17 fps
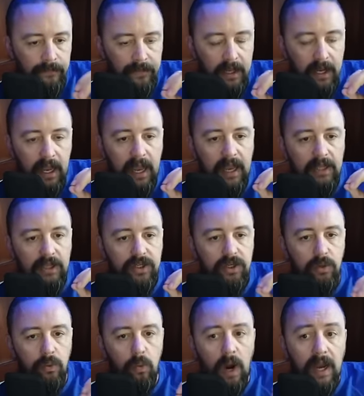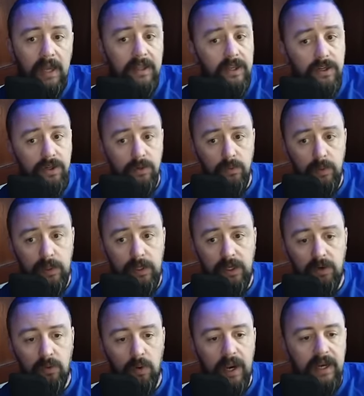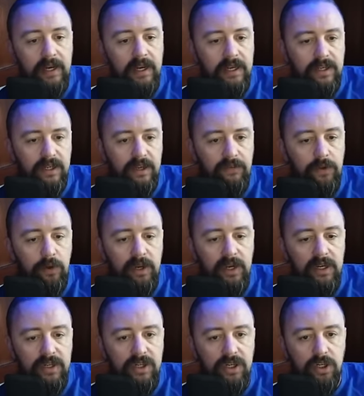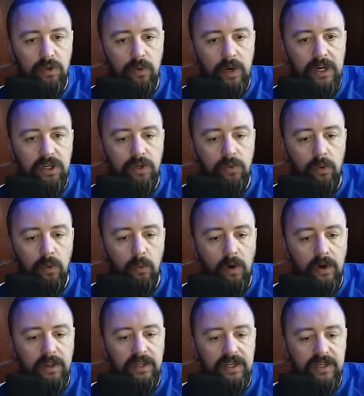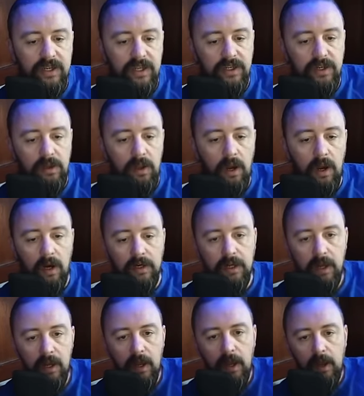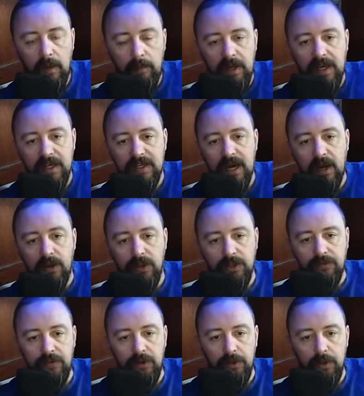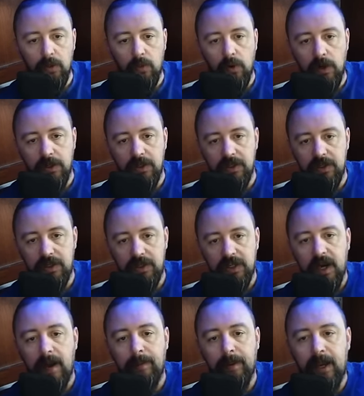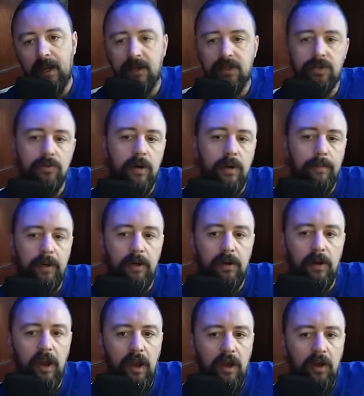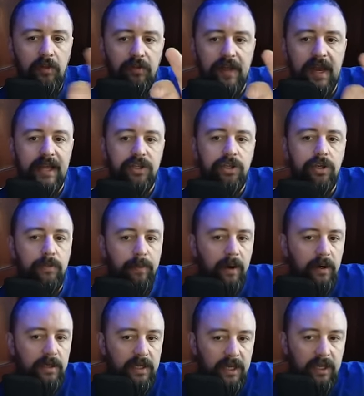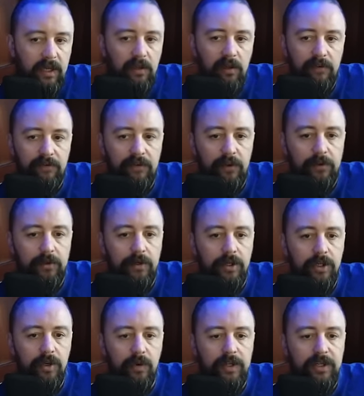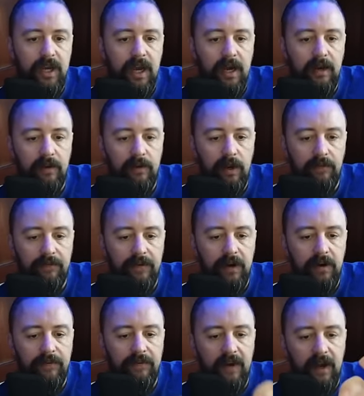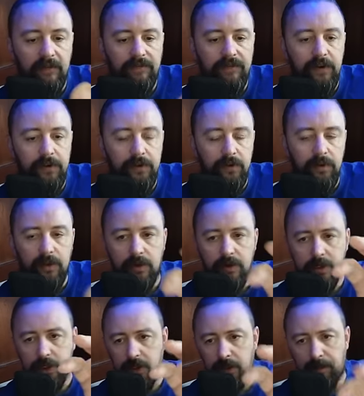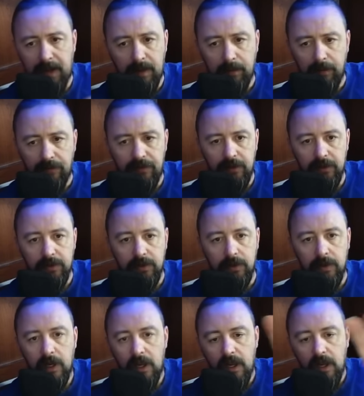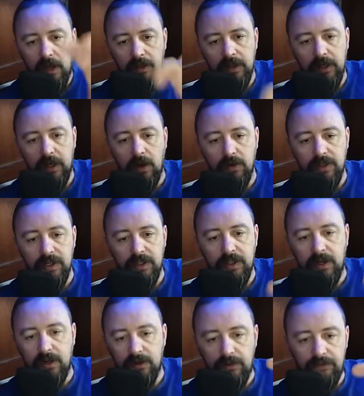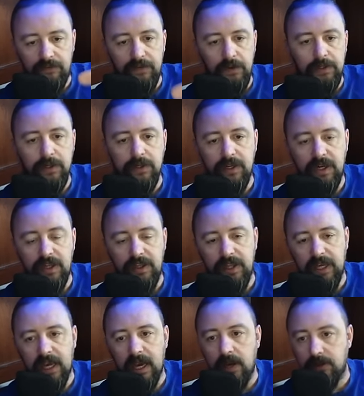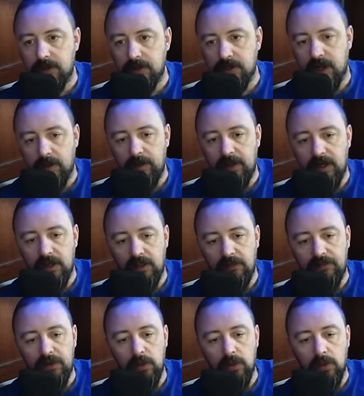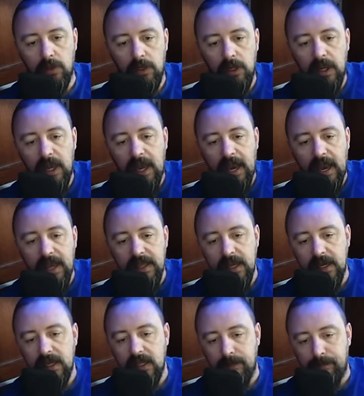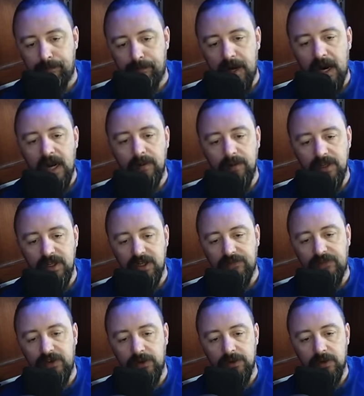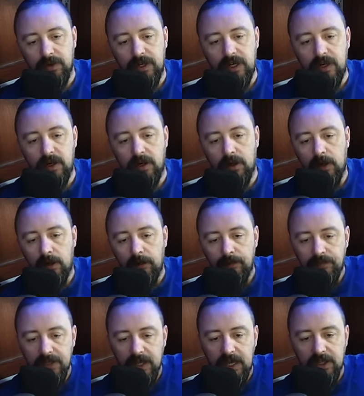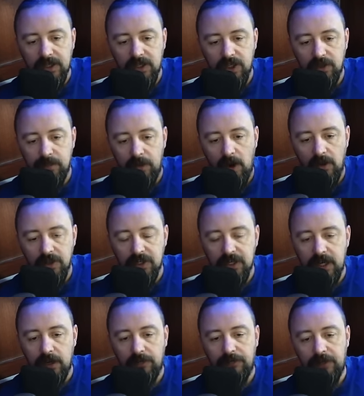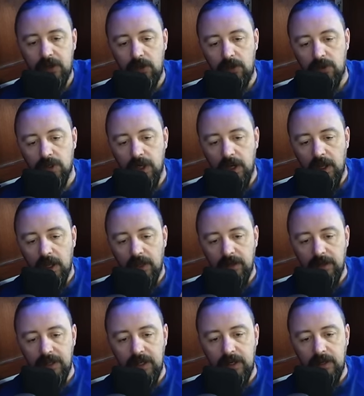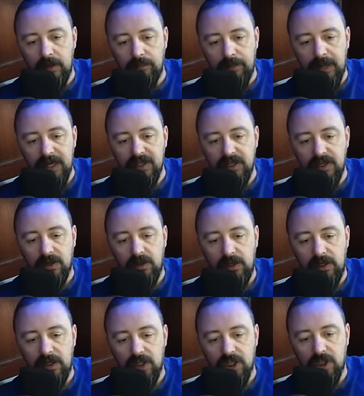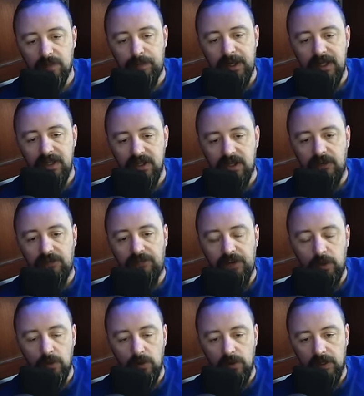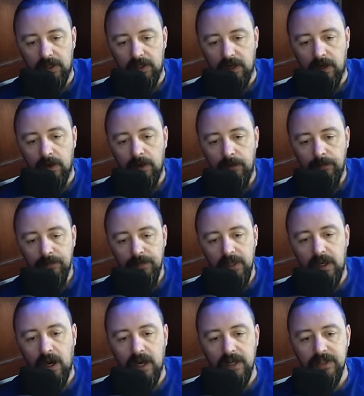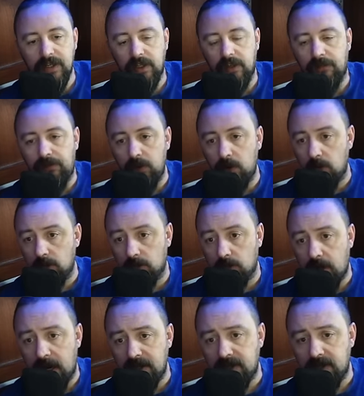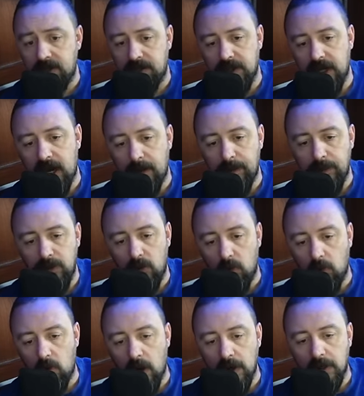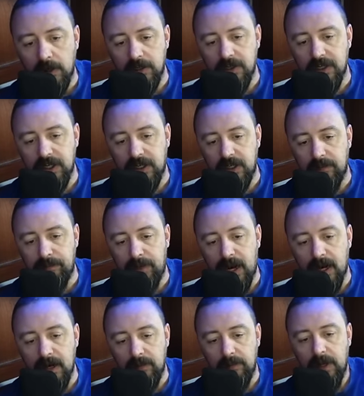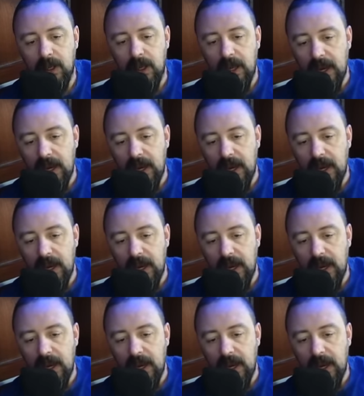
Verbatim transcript: And so, why these are really great is if you get in a situation where one of these gets clogged, because how this filter works is the top canister up here, that's your particulate filter. So, it's got a, a, very fine filter in there. It's just a paper filter that goes in there that filters anything out that's coming in in the fuel. And then in the bottom of this filter here it's a small centrifuge that basically spins the fuel in there, causing the fuel to rise to the top and the water to sink to the bottom.